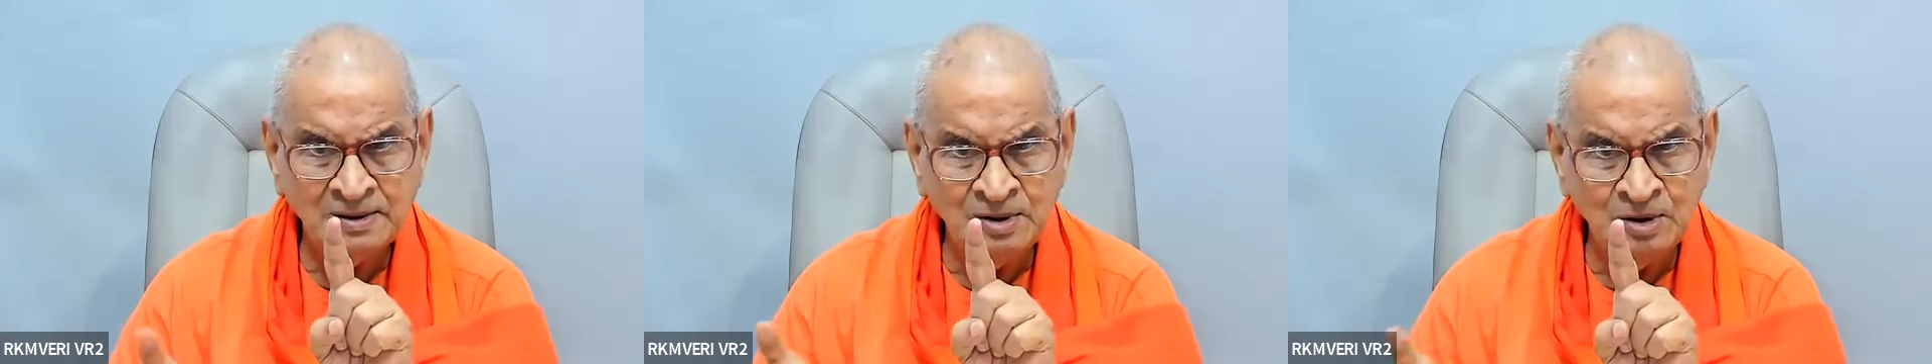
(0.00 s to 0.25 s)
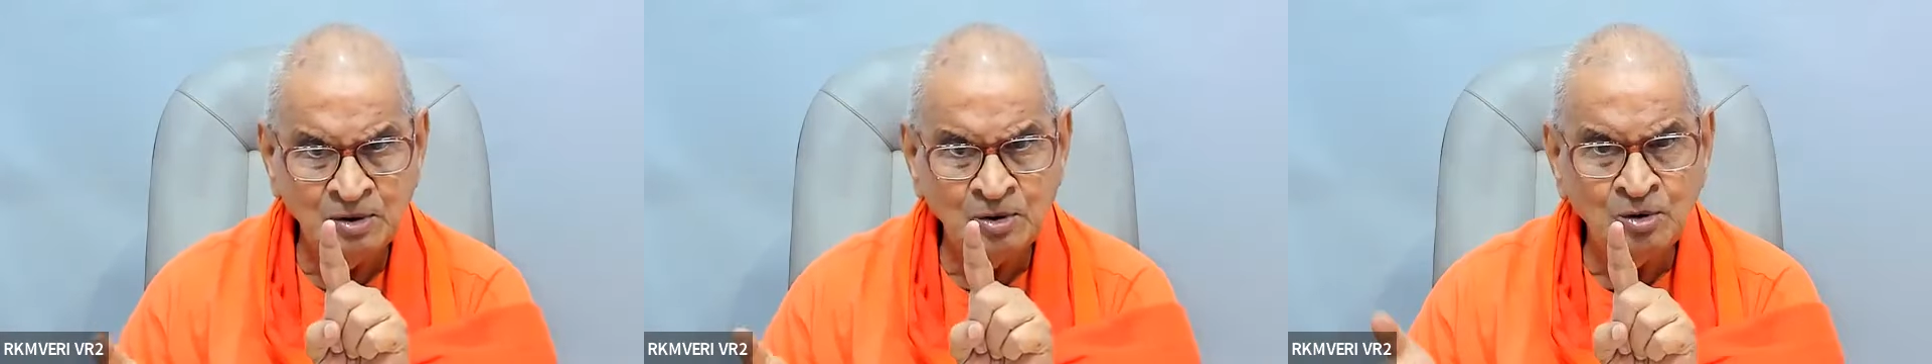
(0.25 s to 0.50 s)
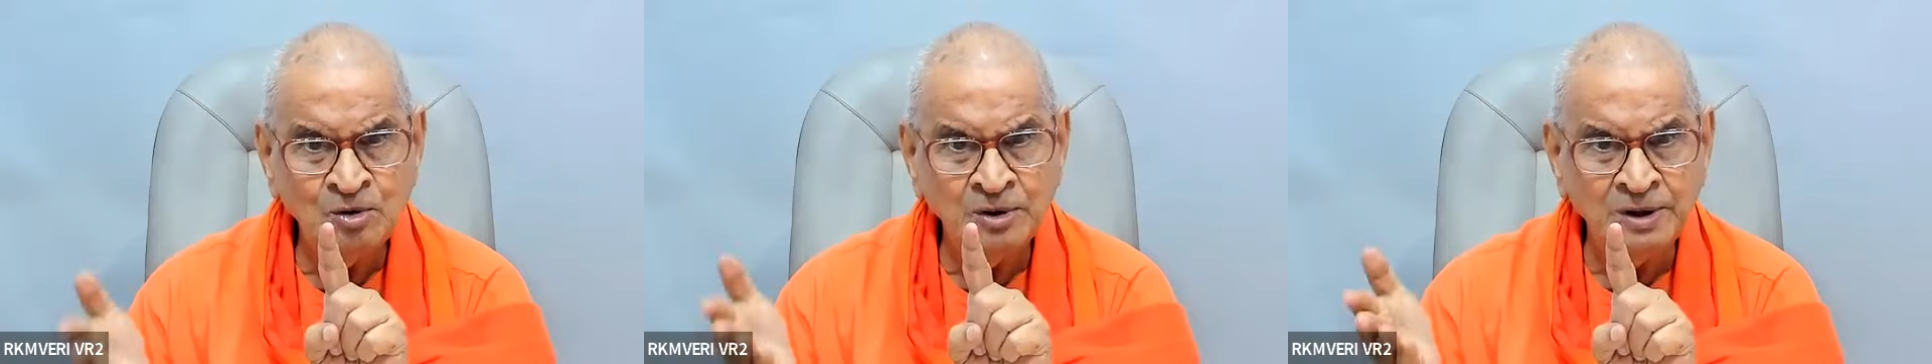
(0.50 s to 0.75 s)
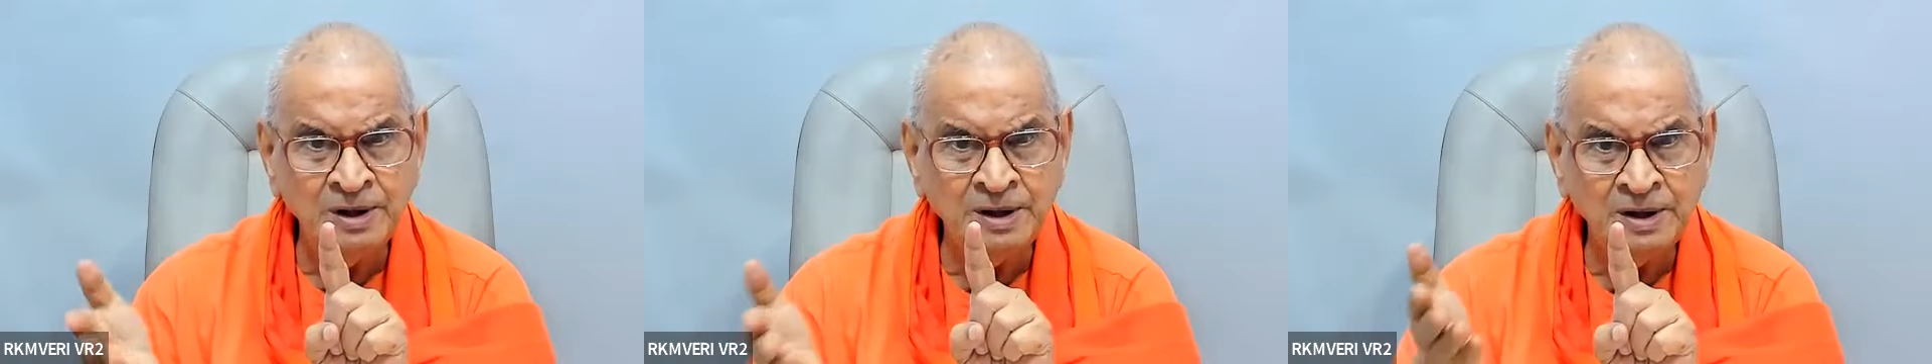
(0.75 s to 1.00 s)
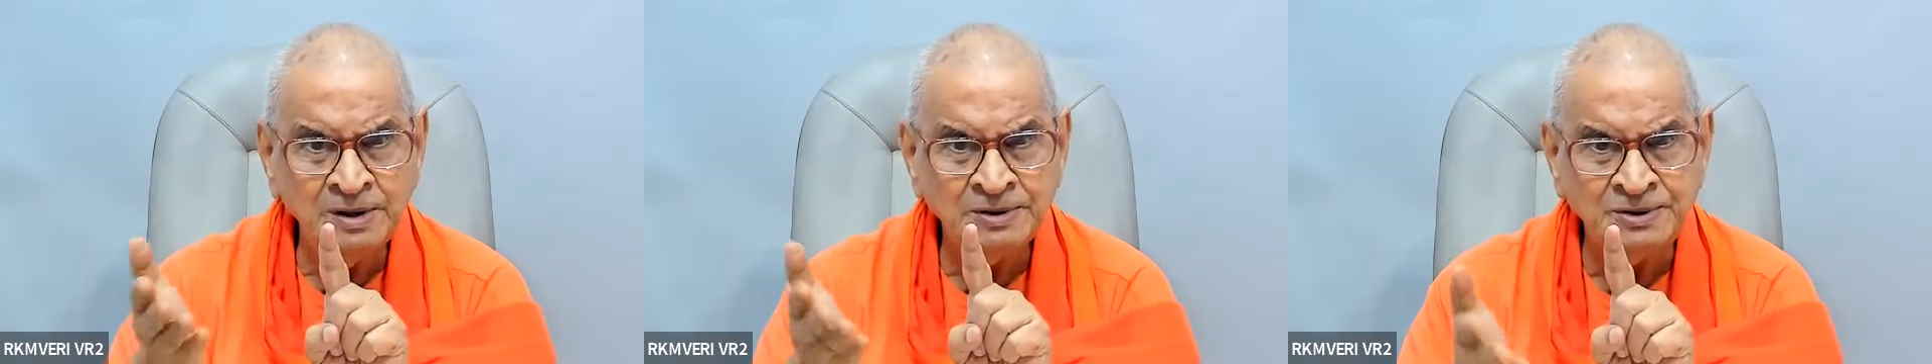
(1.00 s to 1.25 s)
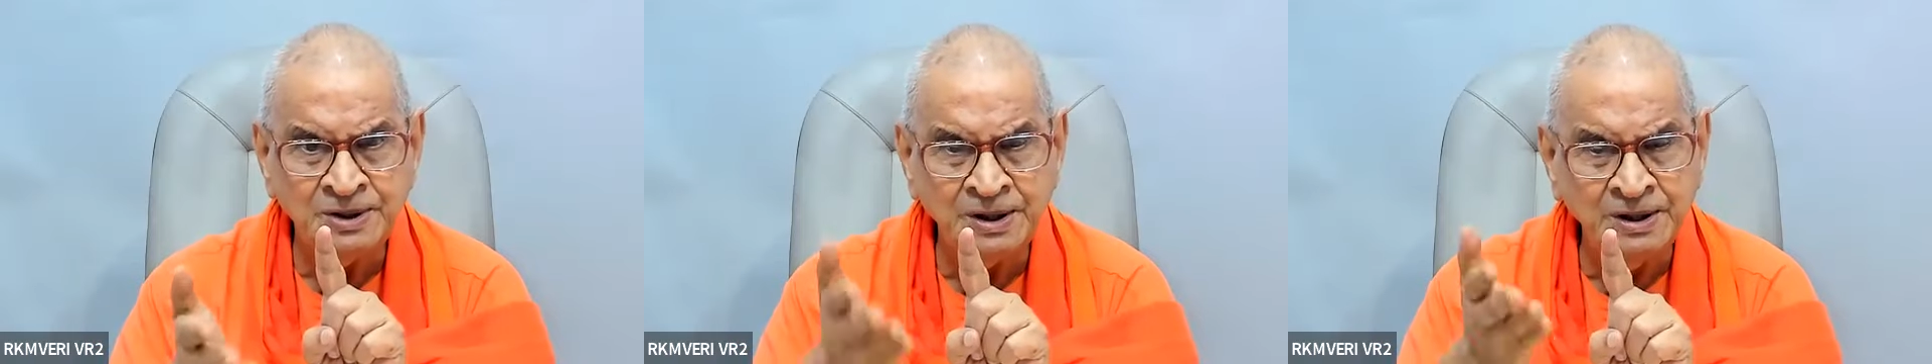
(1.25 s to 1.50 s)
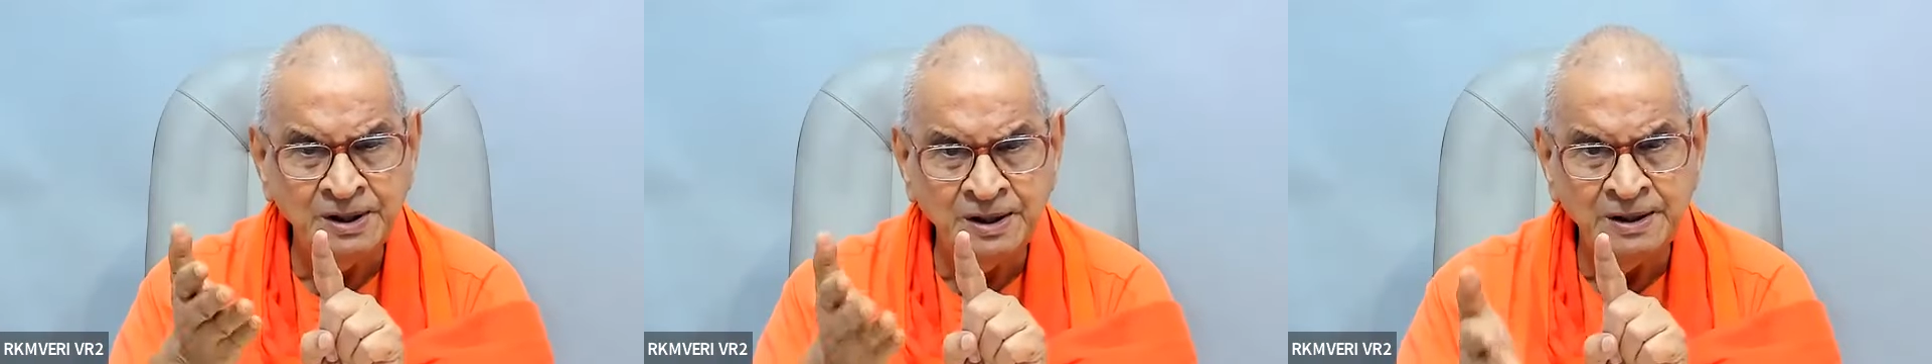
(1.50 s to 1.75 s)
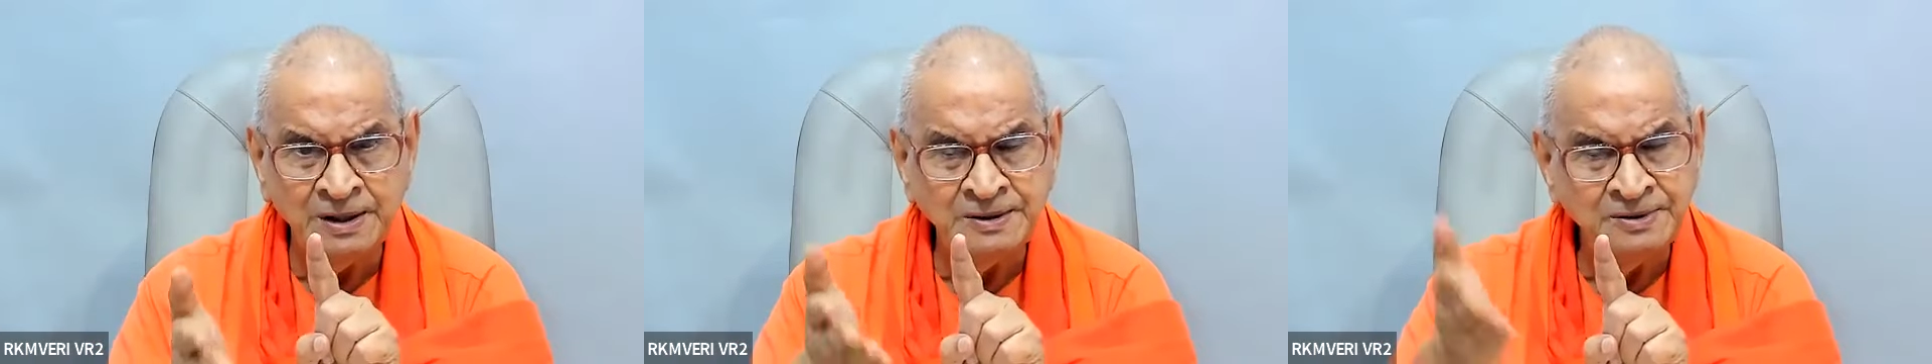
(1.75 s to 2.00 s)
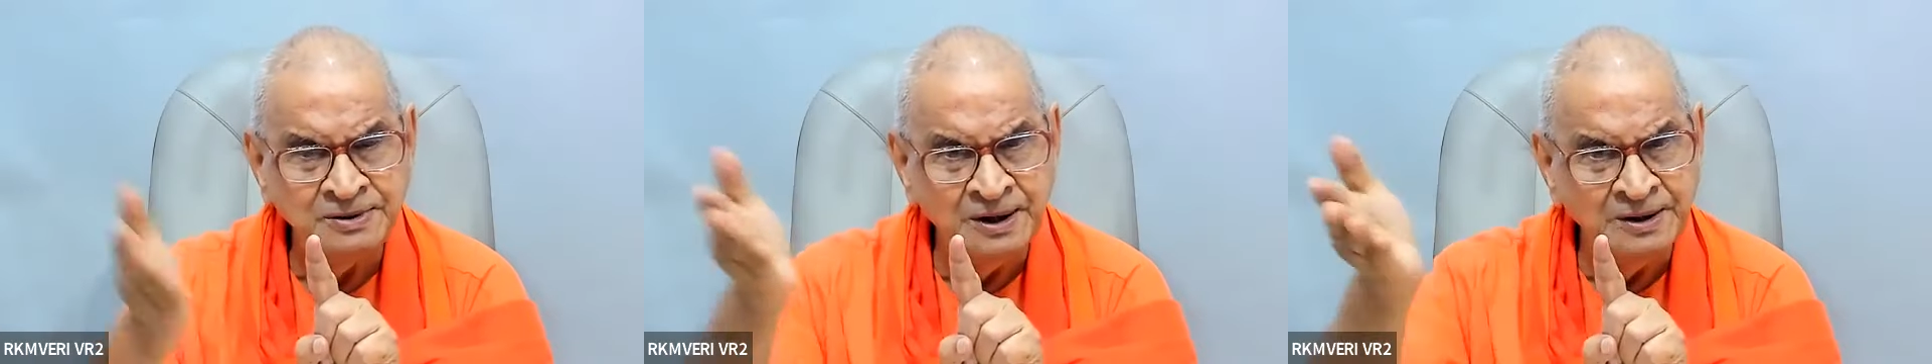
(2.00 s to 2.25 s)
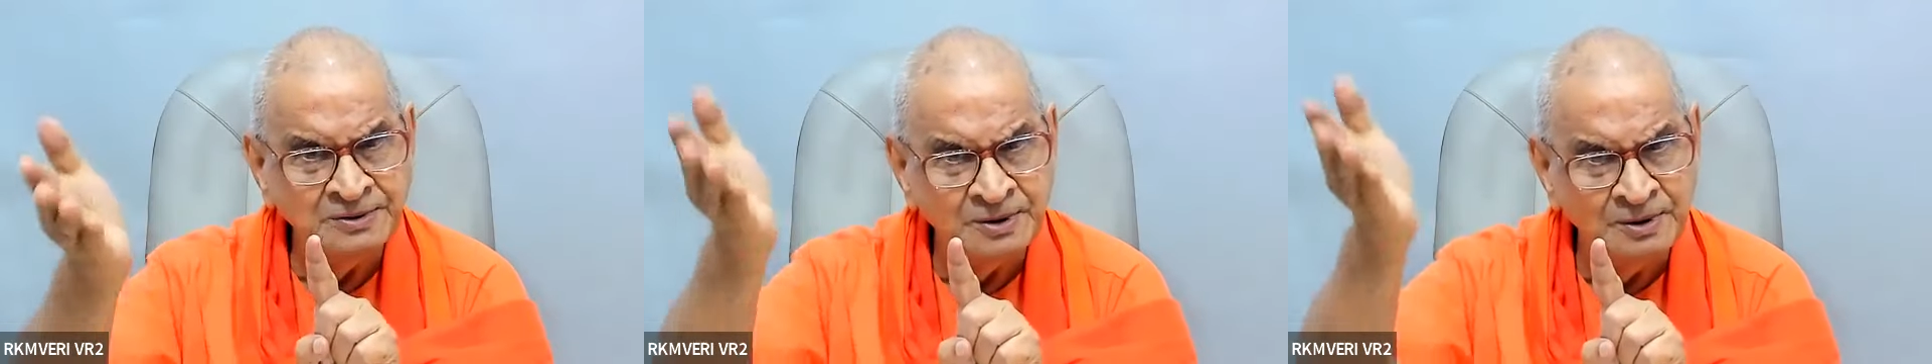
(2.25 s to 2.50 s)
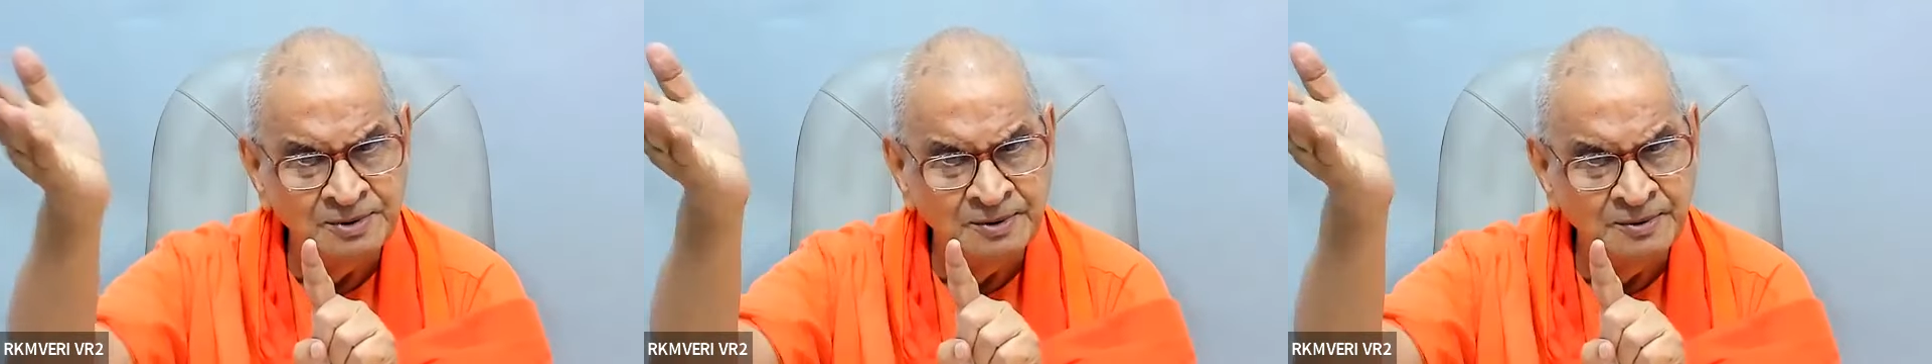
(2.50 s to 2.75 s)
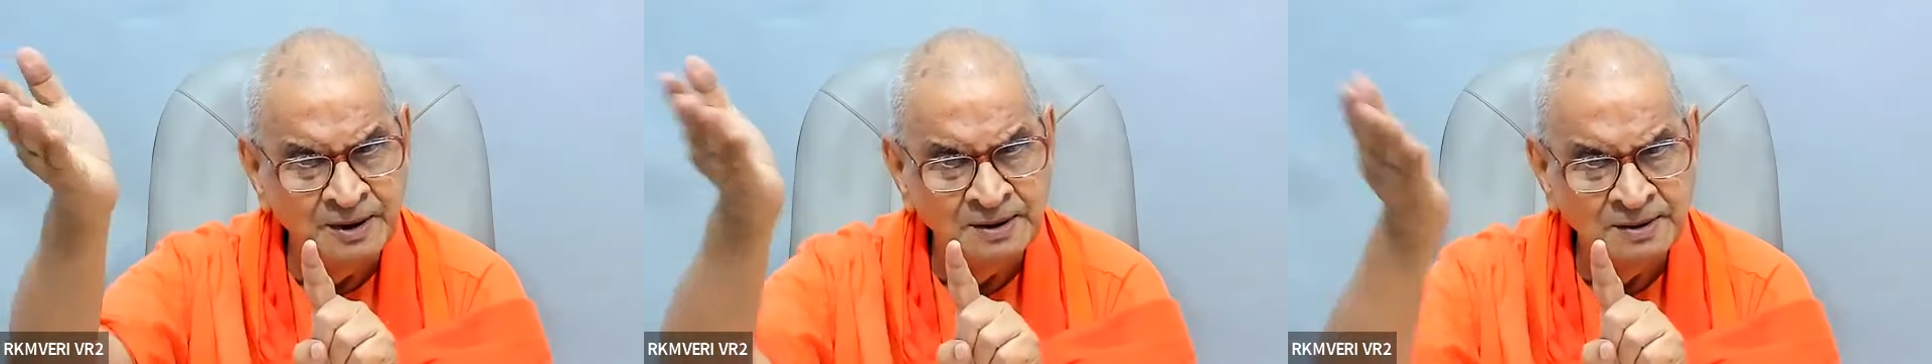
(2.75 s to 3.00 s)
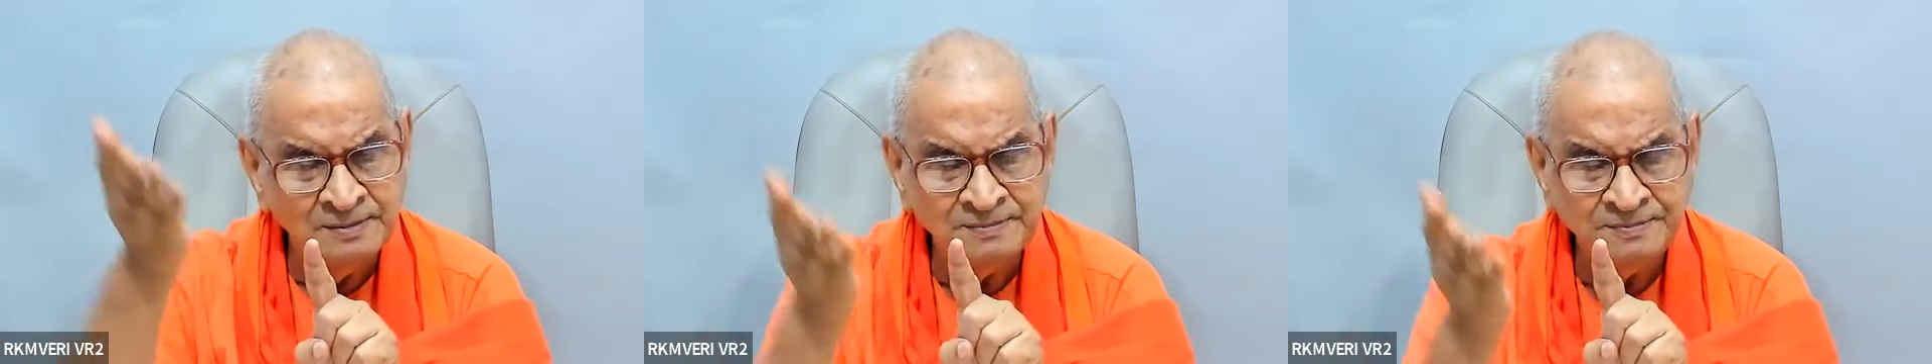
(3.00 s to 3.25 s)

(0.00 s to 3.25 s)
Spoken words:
you, he, she, it, things of the world.